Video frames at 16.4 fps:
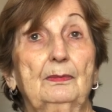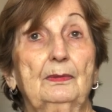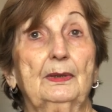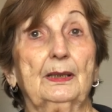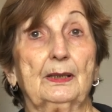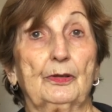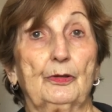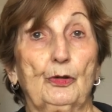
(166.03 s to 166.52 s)

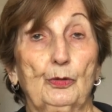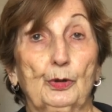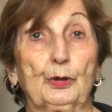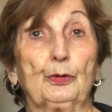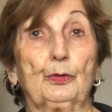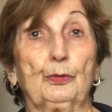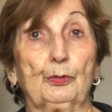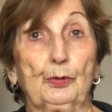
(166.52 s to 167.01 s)
in a
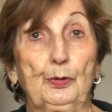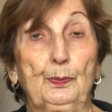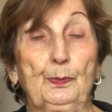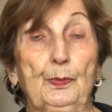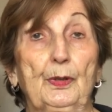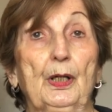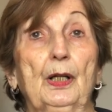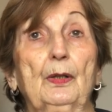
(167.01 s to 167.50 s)
tour
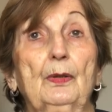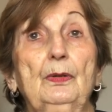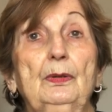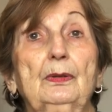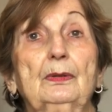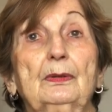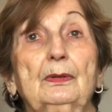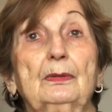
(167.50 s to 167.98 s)
group,
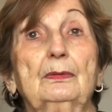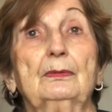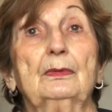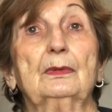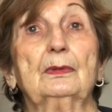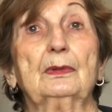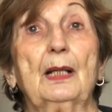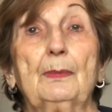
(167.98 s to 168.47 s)
though.
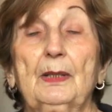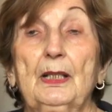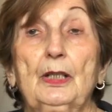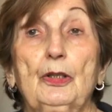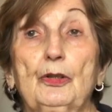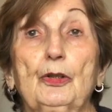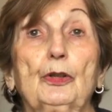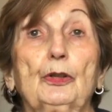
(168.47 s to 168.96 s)
I mean,
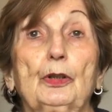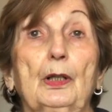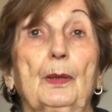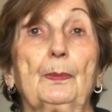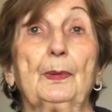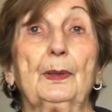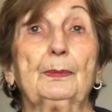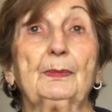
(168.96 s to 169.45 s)
to
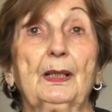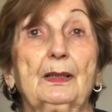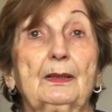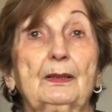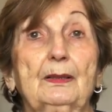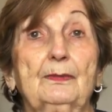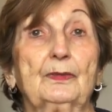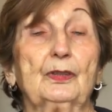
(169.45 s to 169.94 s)
Europe. I'm not
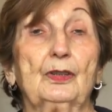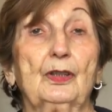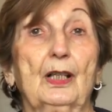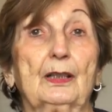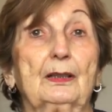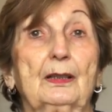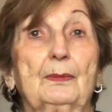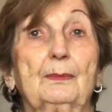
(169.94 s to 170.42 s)
even
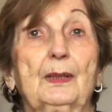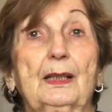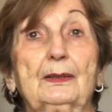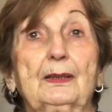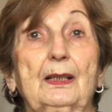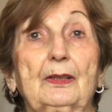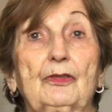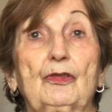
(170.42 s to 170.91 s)
talking
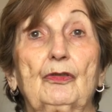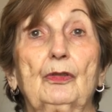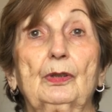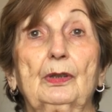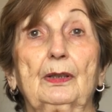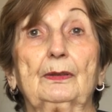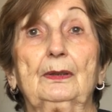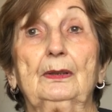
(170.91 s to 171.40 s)
about next
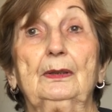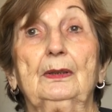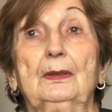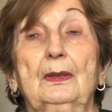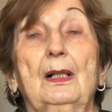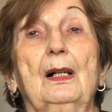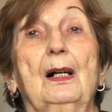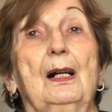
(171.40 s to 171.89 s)
door.
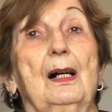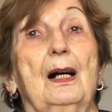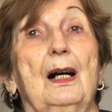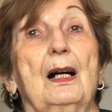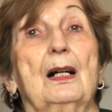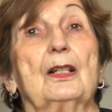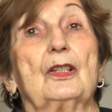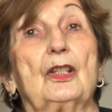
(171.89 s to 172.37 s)

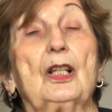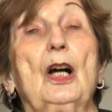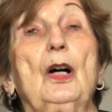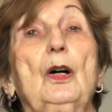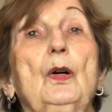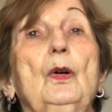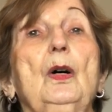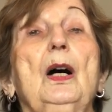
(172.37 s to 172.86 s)

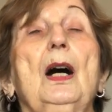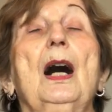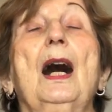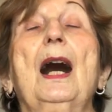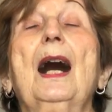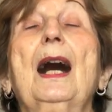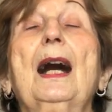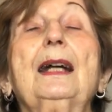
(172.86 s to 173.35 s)
So
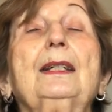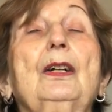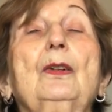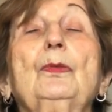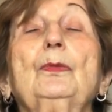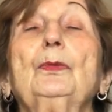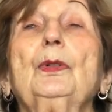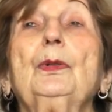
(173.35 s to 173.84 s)
I
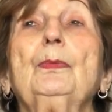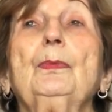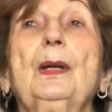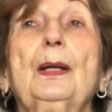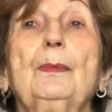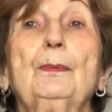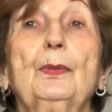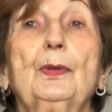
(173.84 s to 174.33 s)
don't
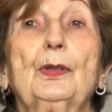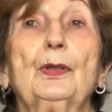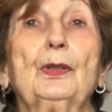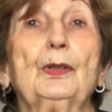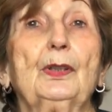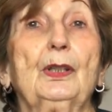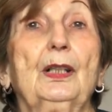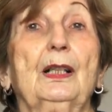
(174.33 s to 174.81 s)

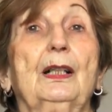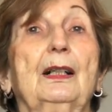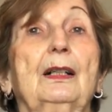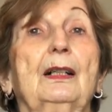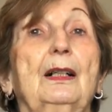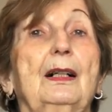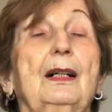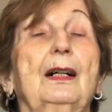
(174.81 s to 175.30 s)
remember
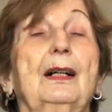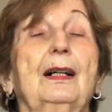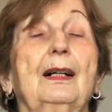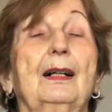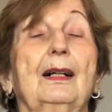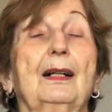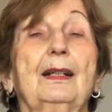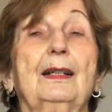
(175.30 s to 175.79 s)

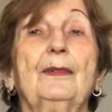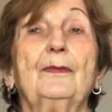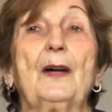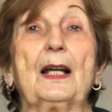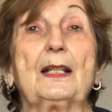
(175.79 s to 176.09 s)
if I